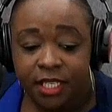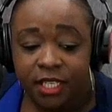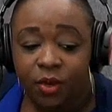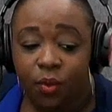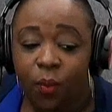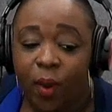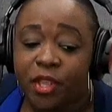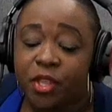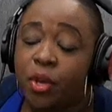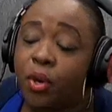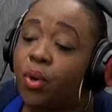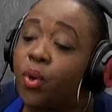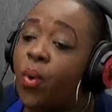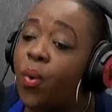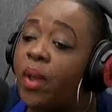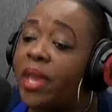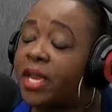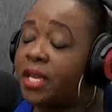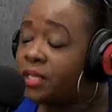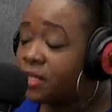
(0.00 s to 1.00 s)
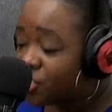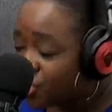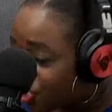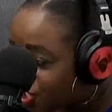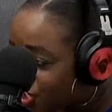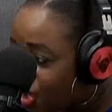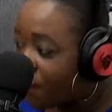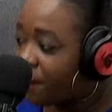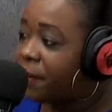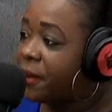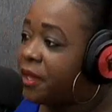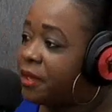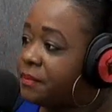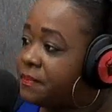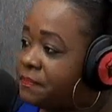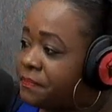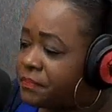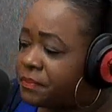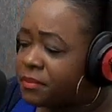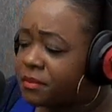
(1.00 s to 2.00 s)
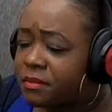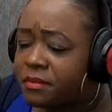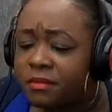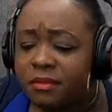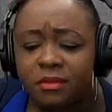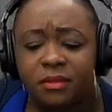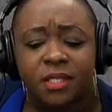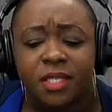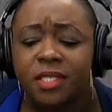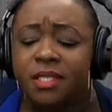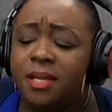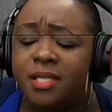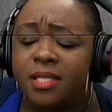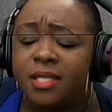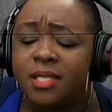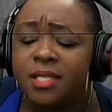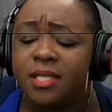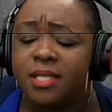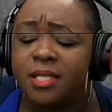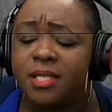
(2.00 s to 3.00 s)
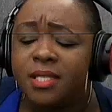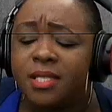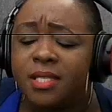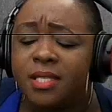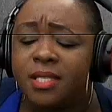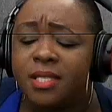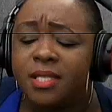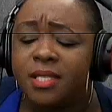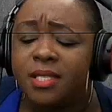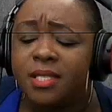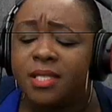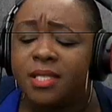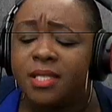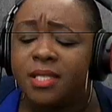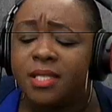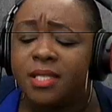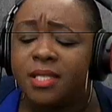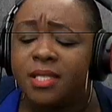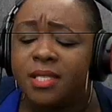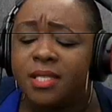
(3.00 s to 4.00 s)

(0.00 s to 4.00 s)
when you're going shopping, some very, very important